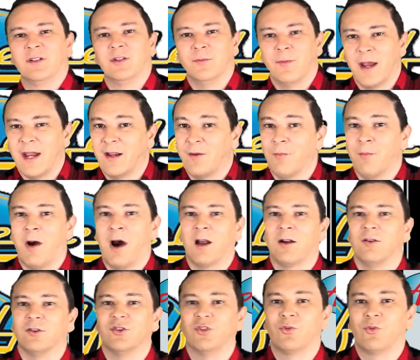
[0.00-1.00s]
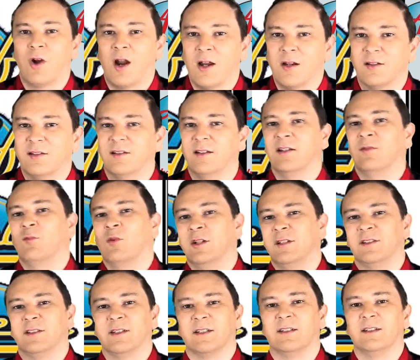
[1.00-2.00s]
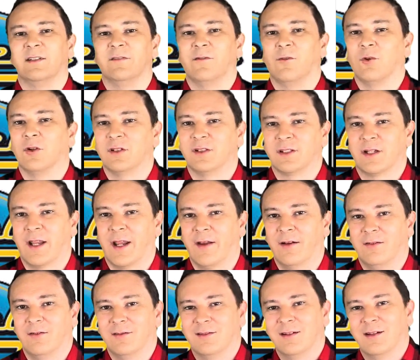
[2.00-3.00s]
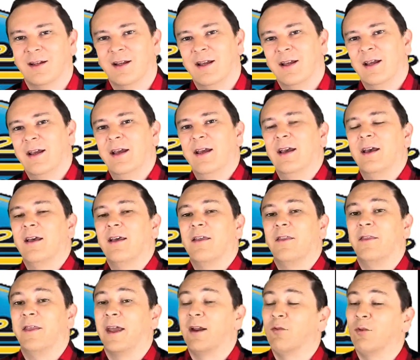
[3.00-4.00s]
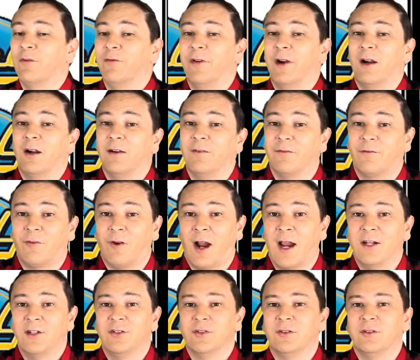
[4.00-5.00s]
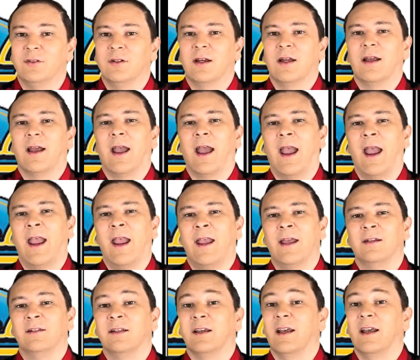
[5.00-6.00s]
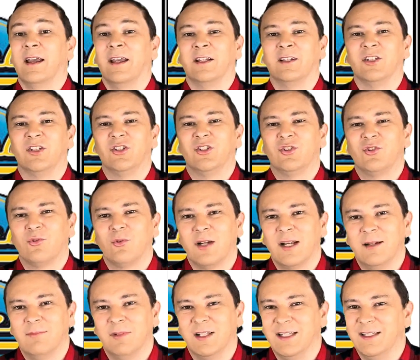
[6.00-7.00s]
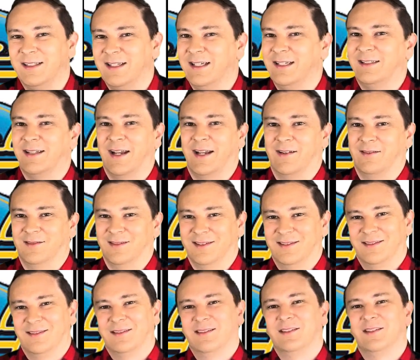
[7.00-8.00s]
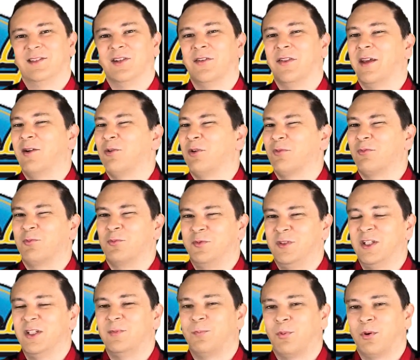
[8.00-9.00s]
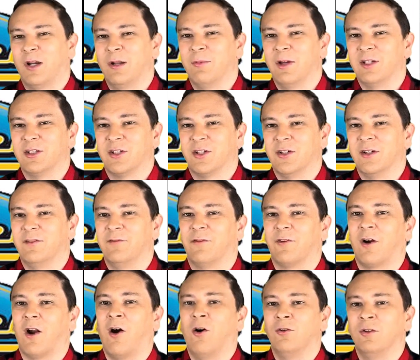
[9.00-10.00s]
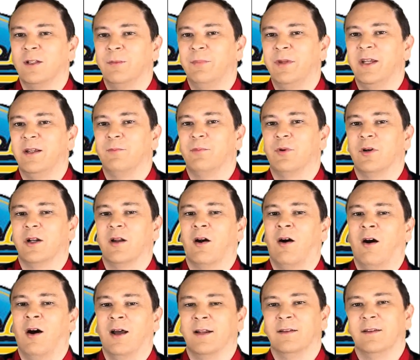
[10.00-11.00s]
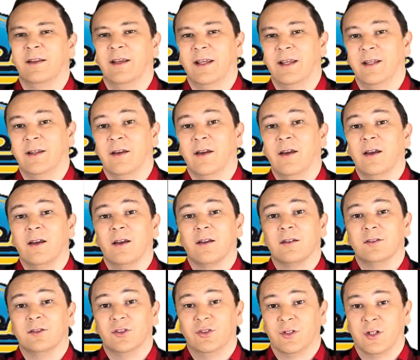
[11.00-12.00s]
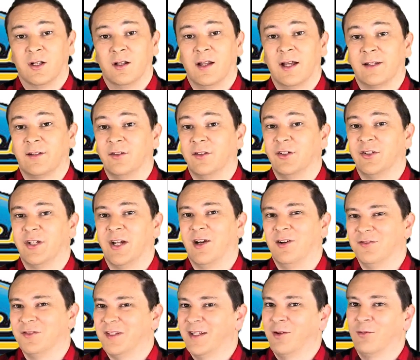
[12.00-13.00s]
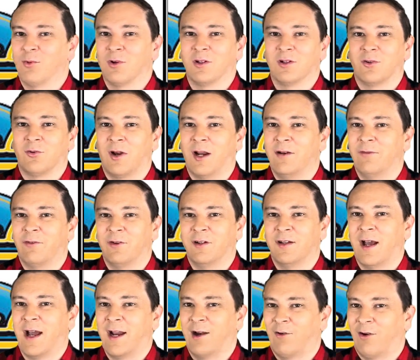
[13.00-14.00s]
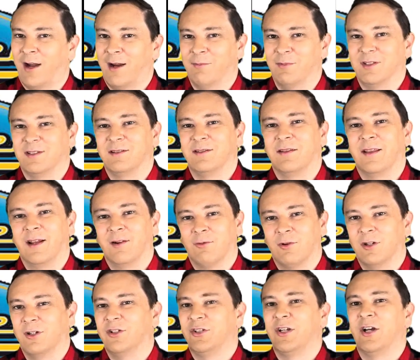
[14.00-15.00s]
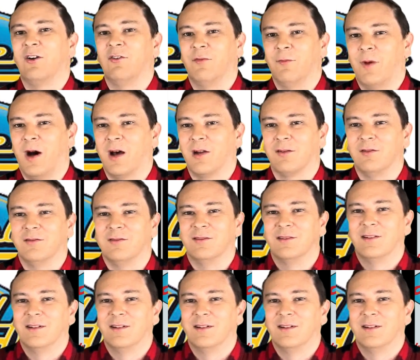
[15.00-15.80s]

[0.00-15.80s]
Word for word: to make model trucks in 164 scale. They were very fragile and extremely detailed. So they were just pretty much good for only being put on the collector's shelves. They weren't great for dioramas. They were a shelf model